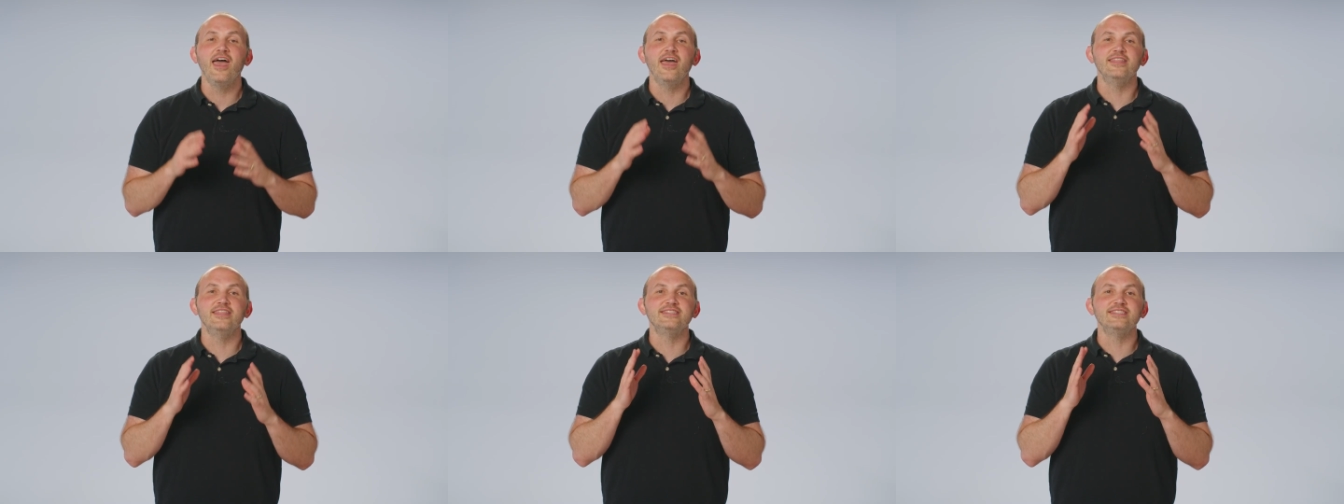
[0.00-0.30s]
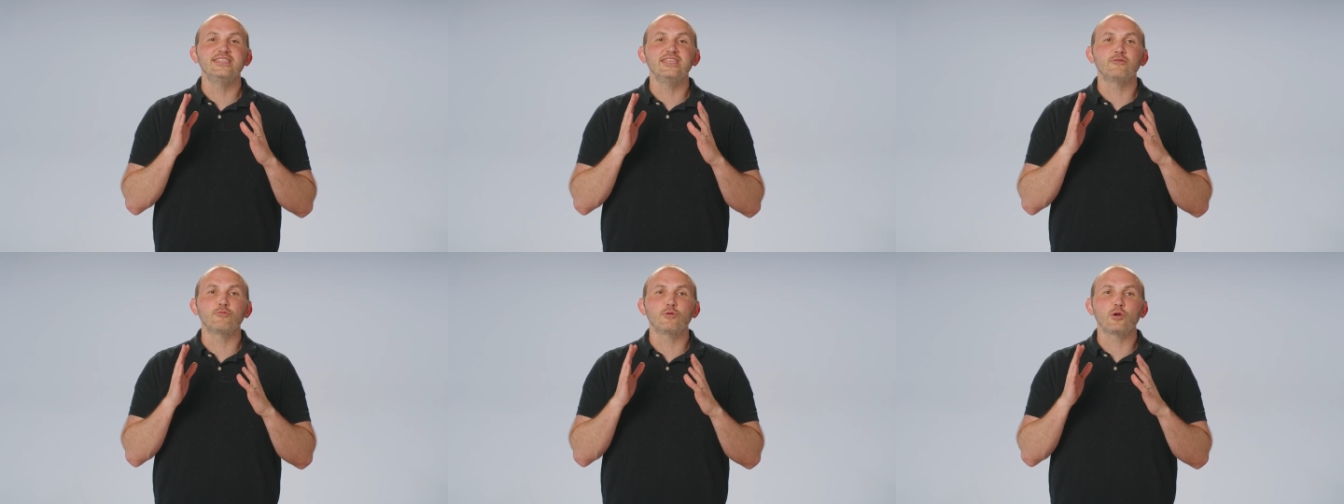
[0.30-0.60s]
and
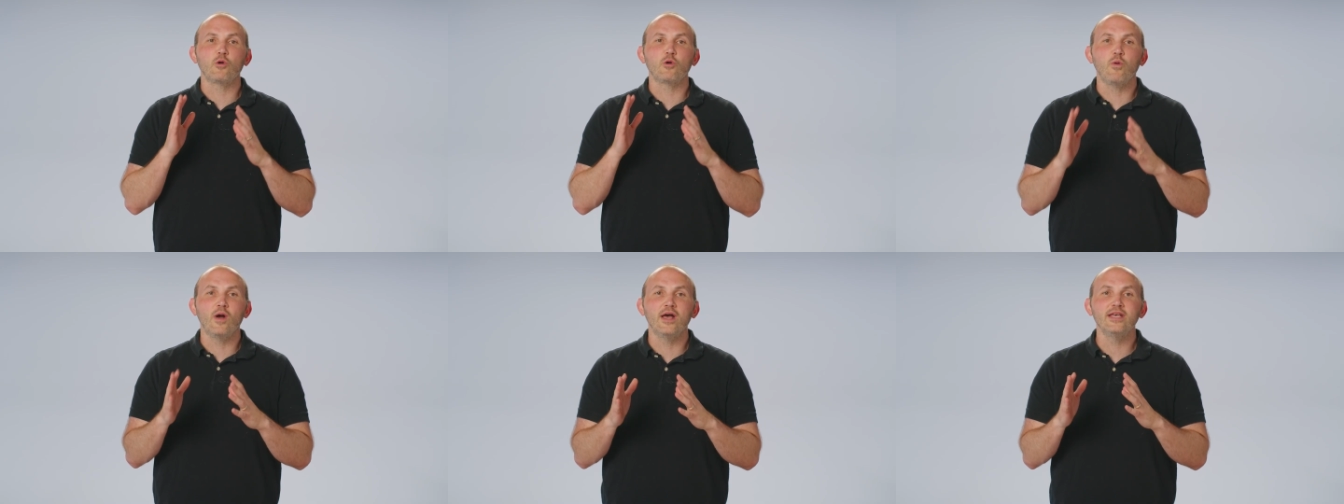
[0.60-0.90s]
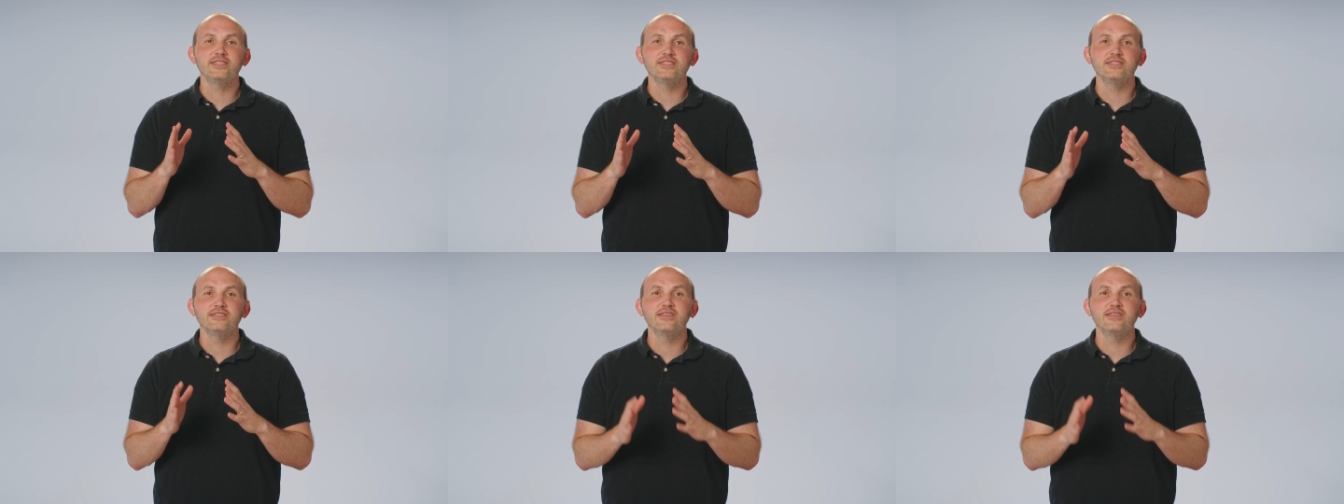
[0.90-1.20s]
see the
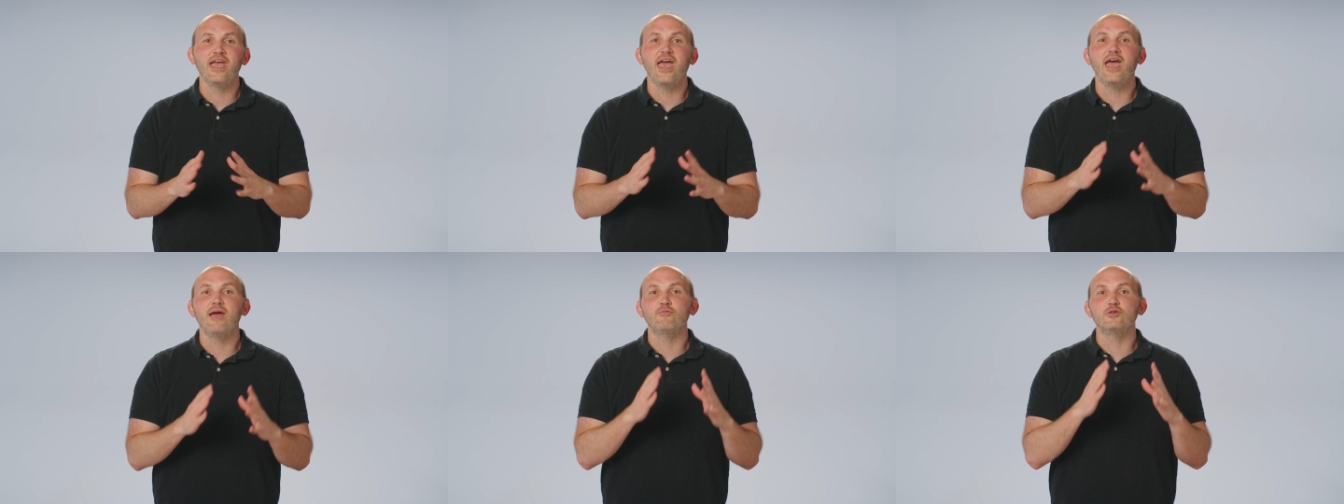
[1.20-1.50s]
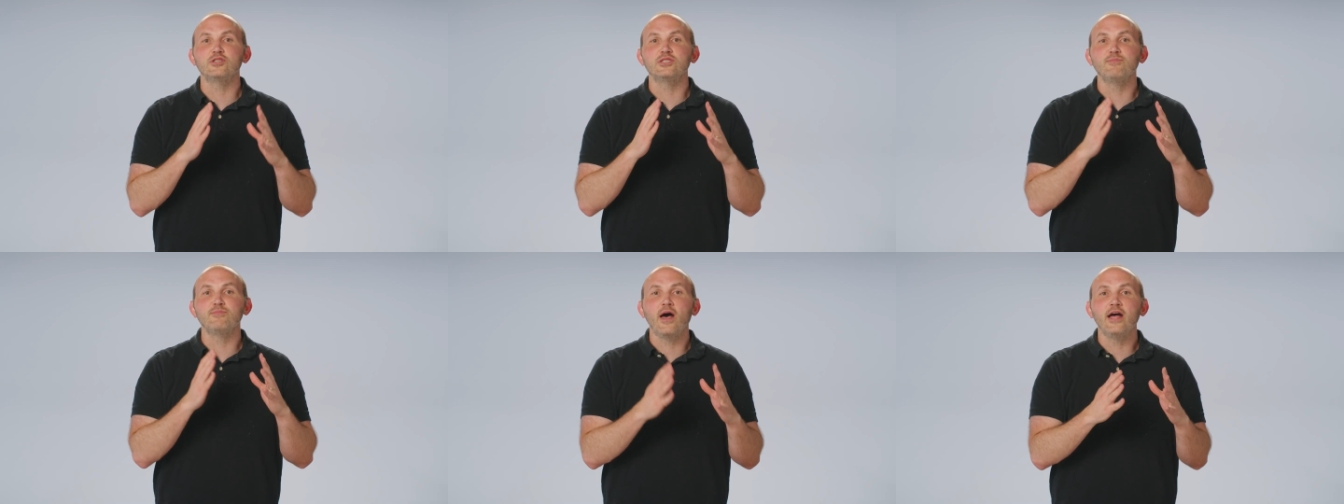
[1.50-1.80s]
requests and
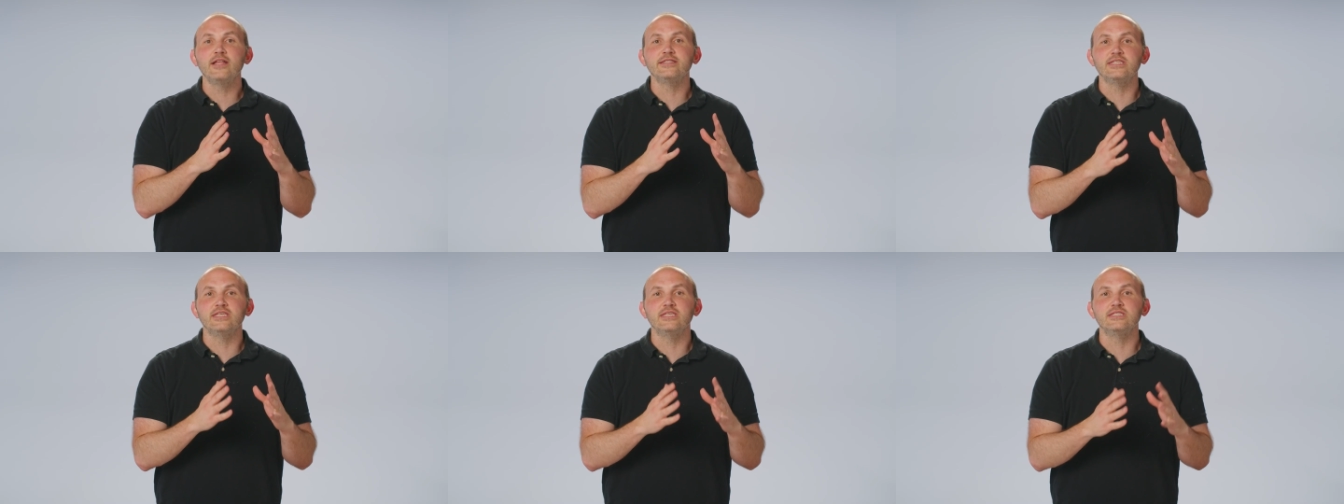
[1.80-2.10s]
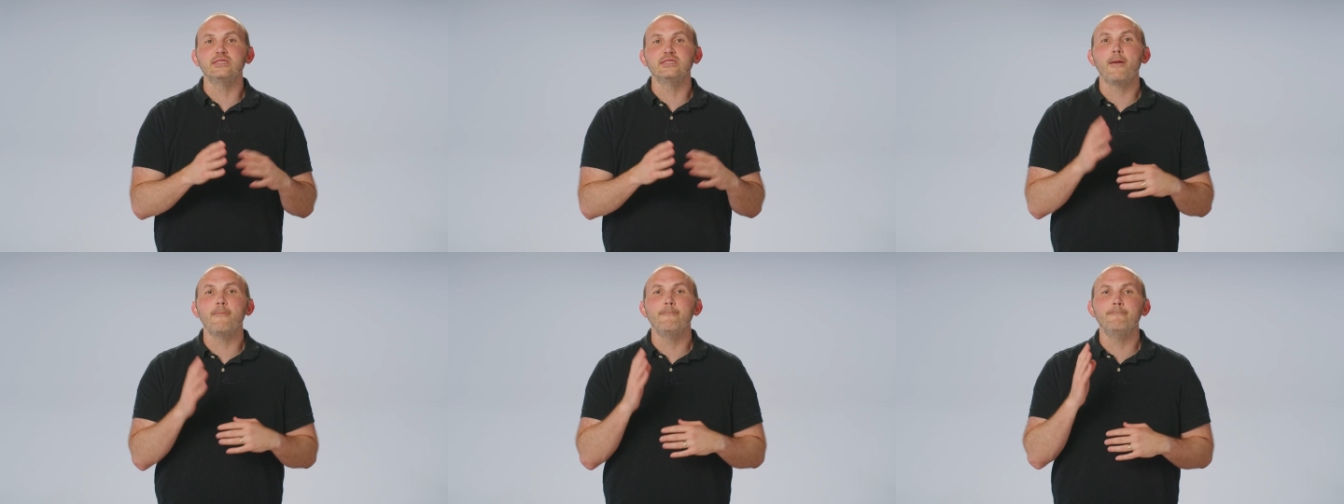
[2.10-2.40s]

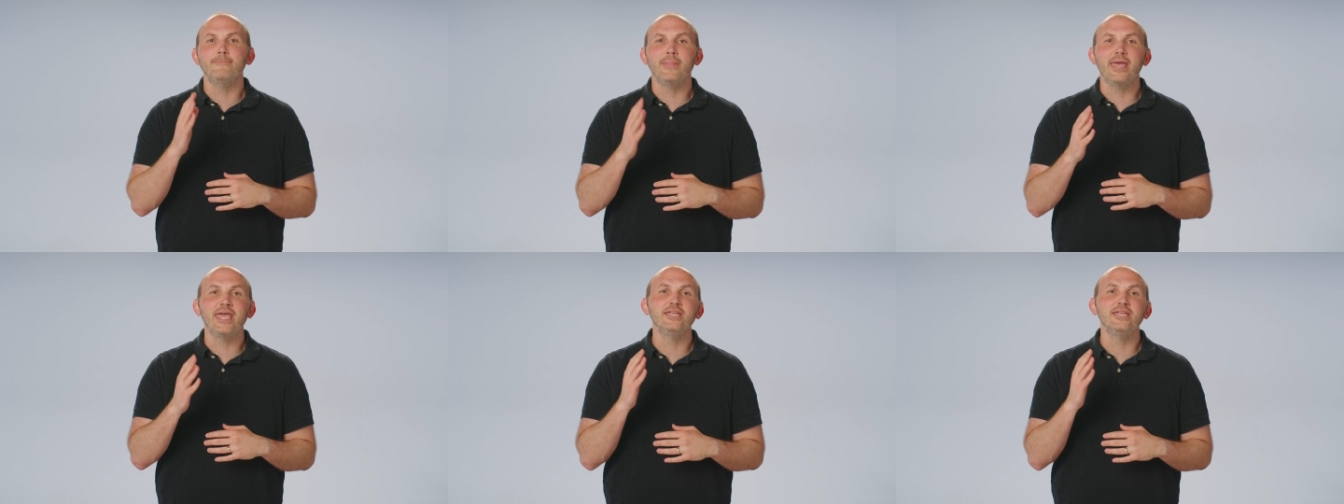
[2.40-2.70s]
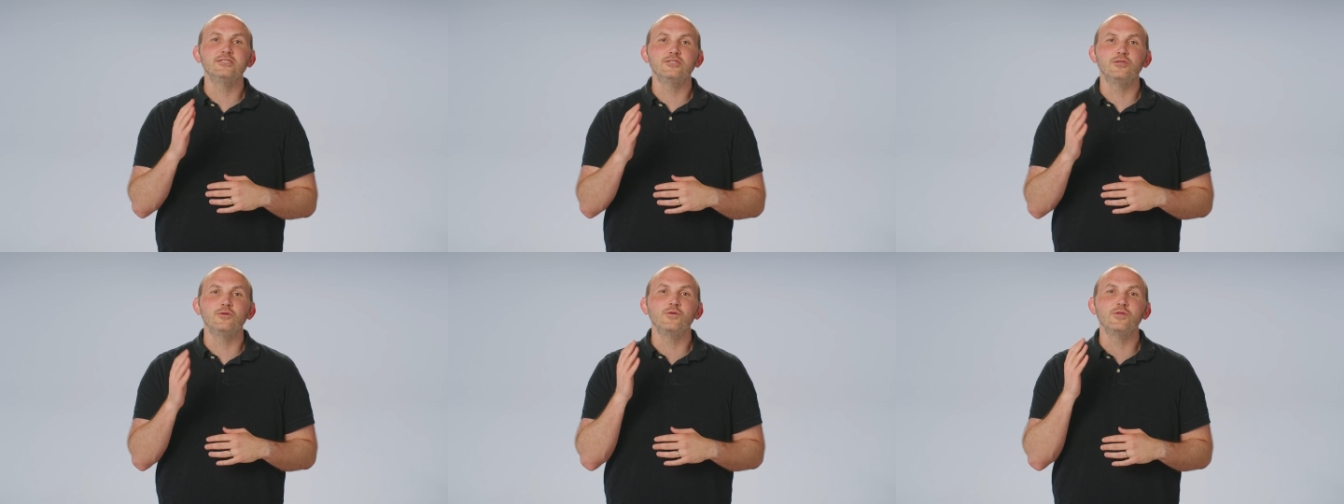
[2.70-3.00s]
responses
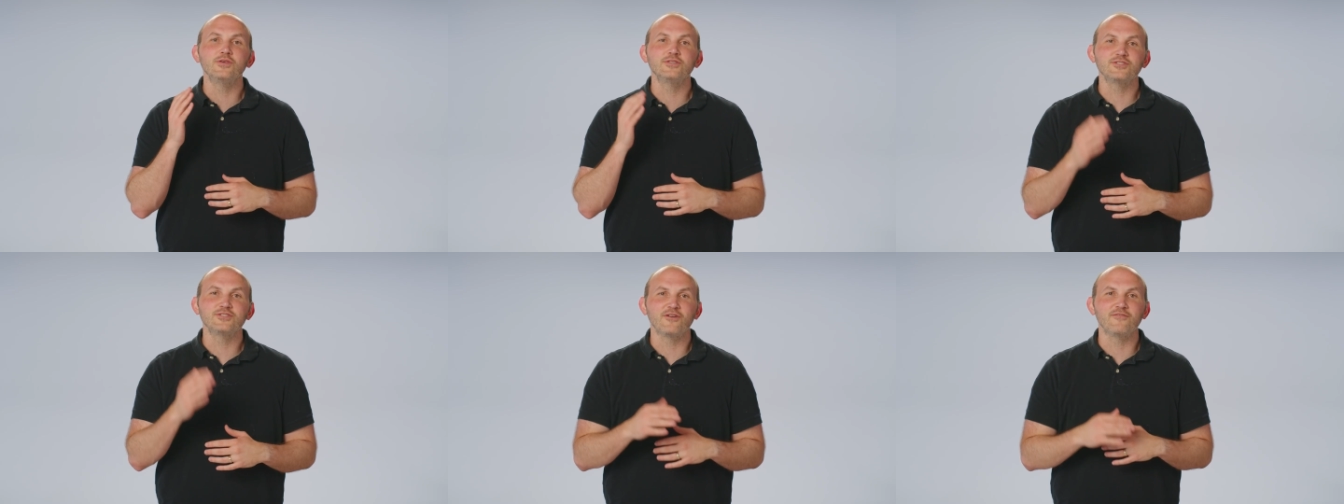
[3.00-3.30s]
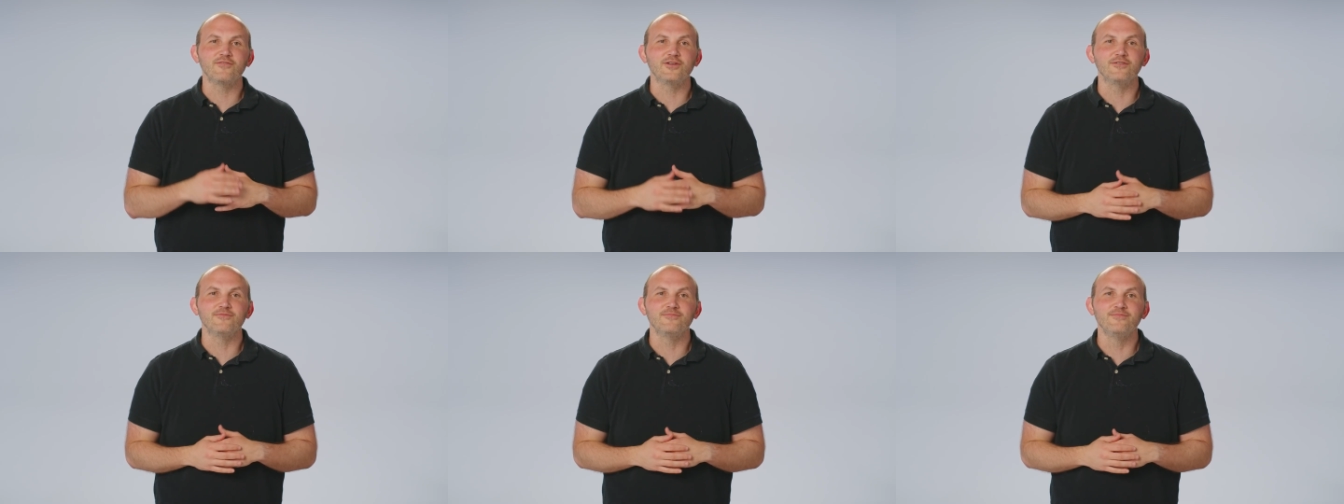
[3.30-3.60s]
made to the
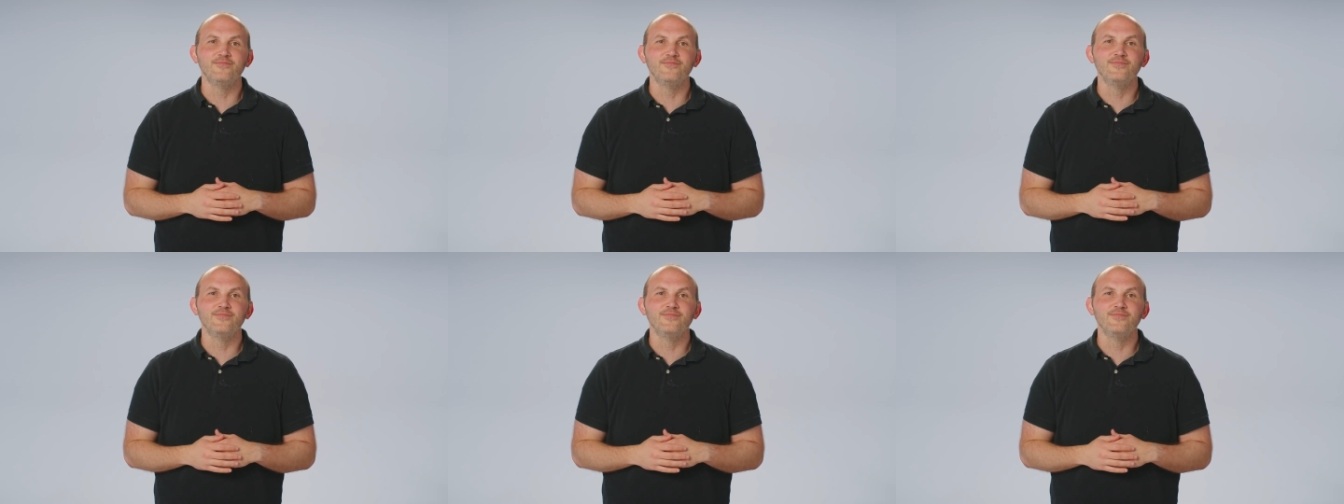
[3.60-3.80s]
server.